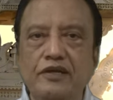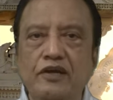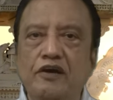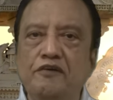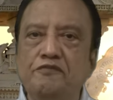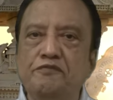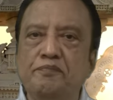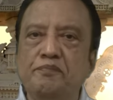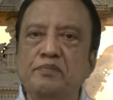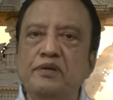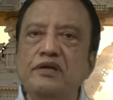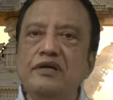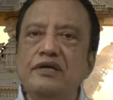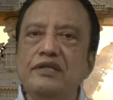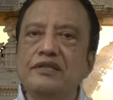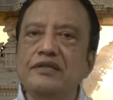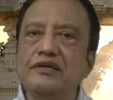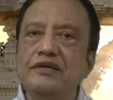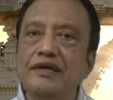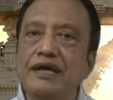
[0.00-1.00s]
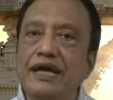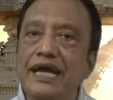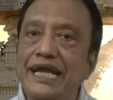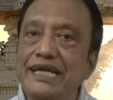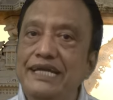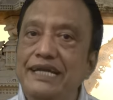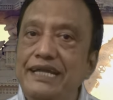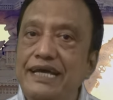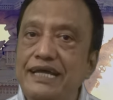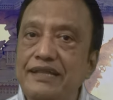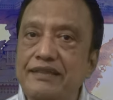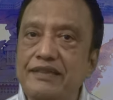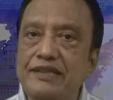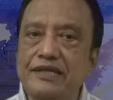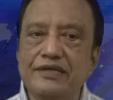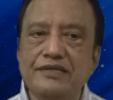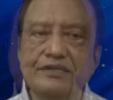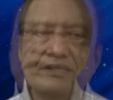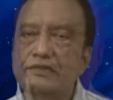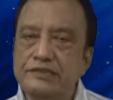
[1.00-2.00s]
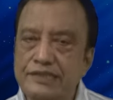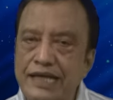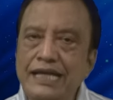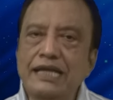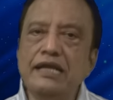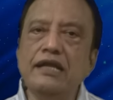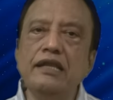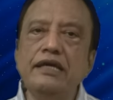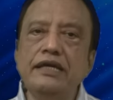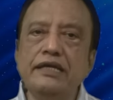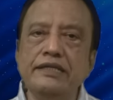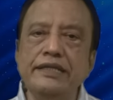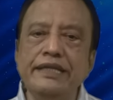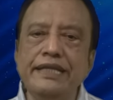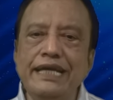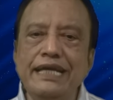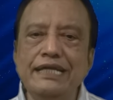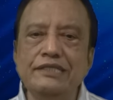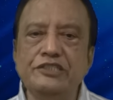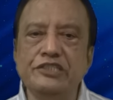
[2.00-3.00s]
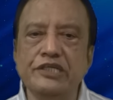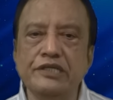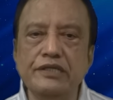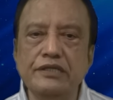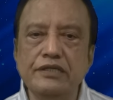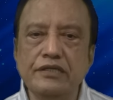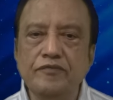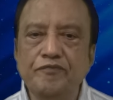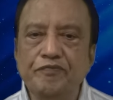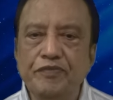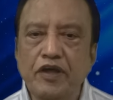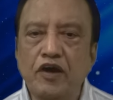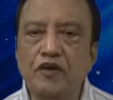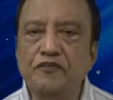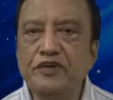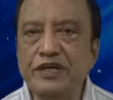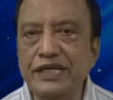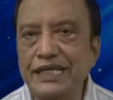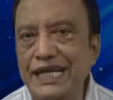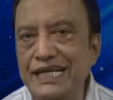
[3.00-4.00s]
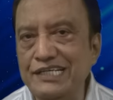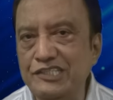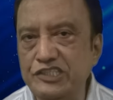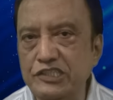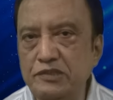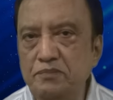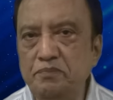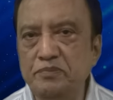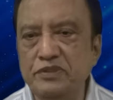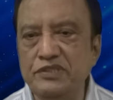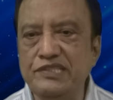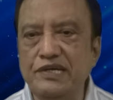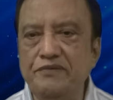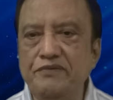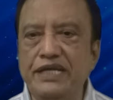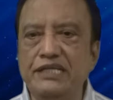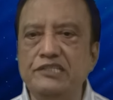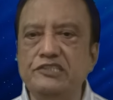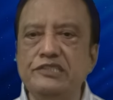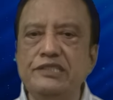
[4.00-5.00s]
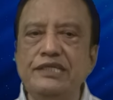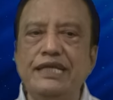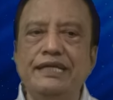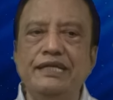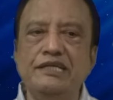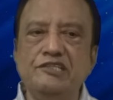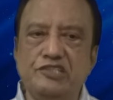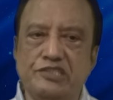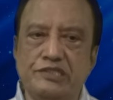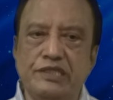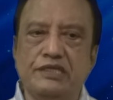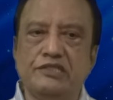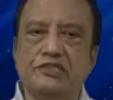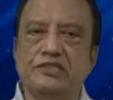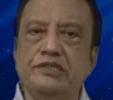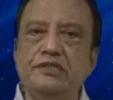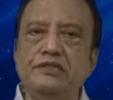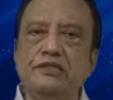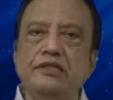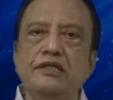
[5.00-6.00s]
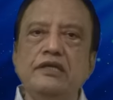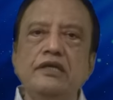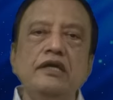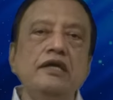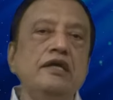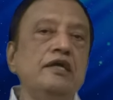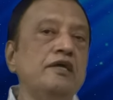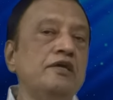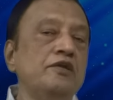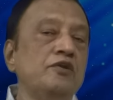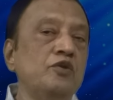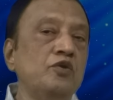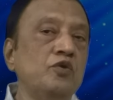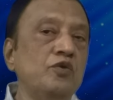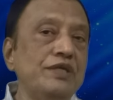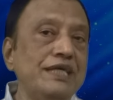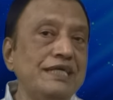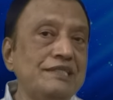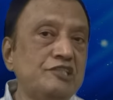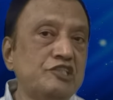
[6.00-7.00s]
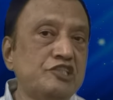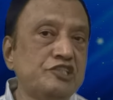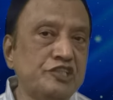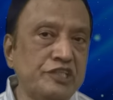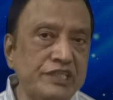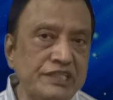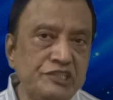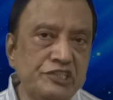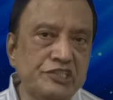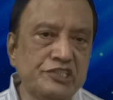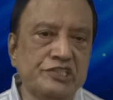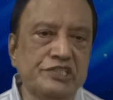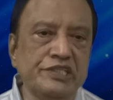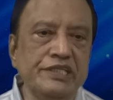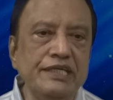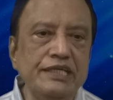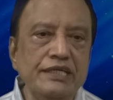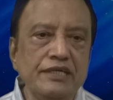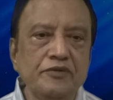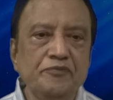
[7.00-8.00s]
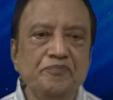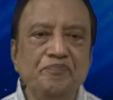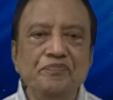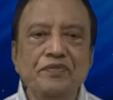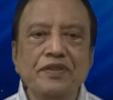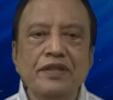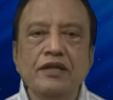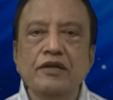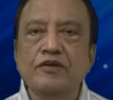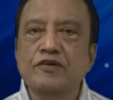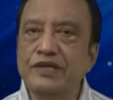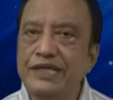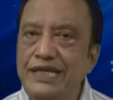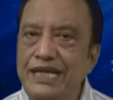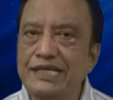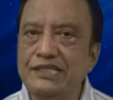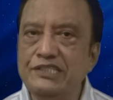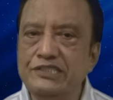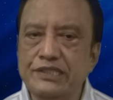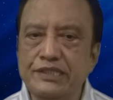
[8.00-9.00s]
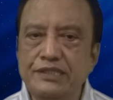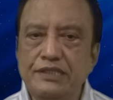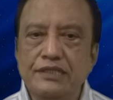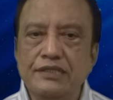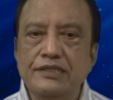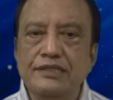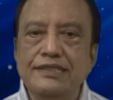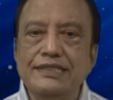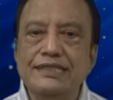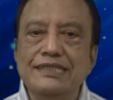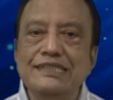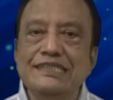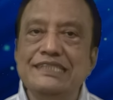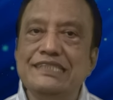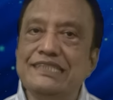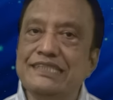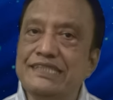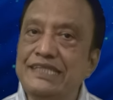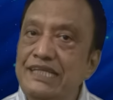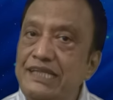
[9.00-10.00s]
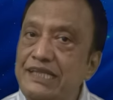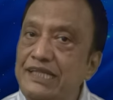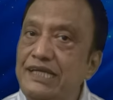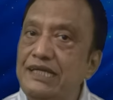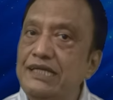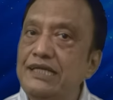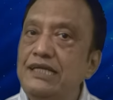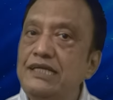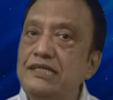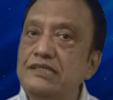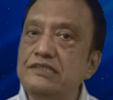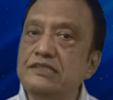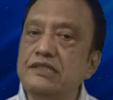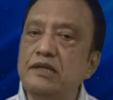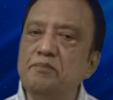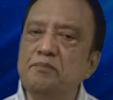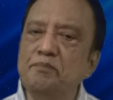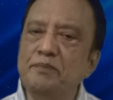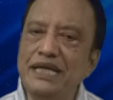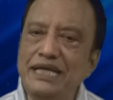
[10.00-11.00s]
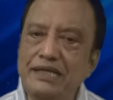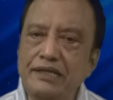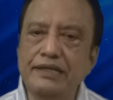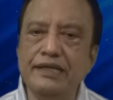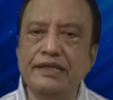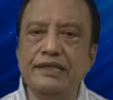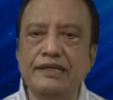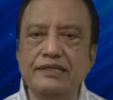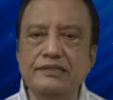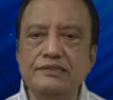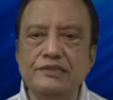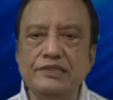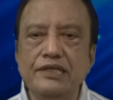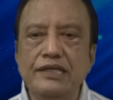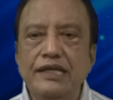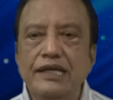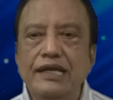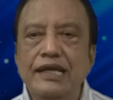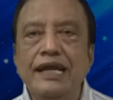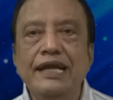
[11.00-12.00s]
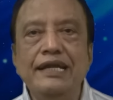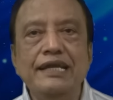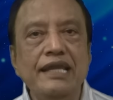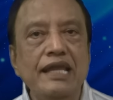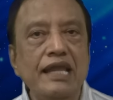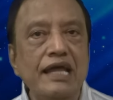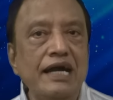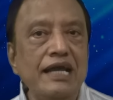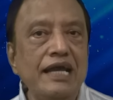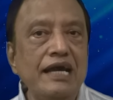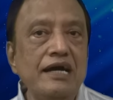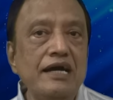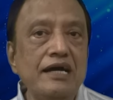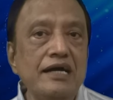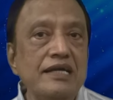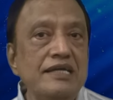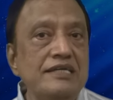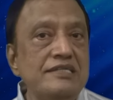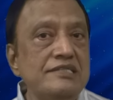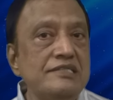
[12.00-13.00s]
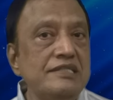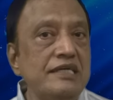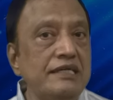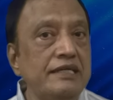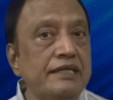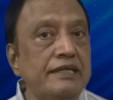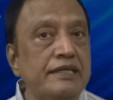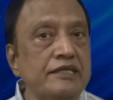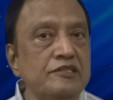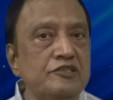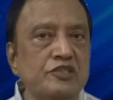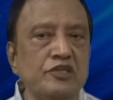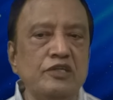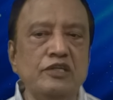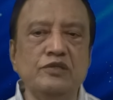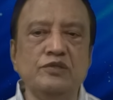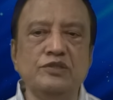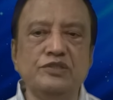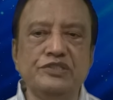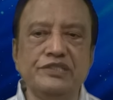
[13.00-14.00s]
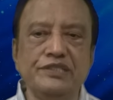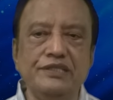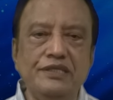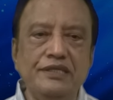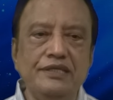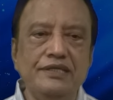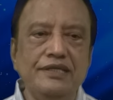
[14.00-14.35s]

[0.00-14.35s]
of birth and death. Cyclic nature of creation, preservation, and destruction, known as Srishti, creation, Sthiti is the maintenance, and Laya is the dissolution,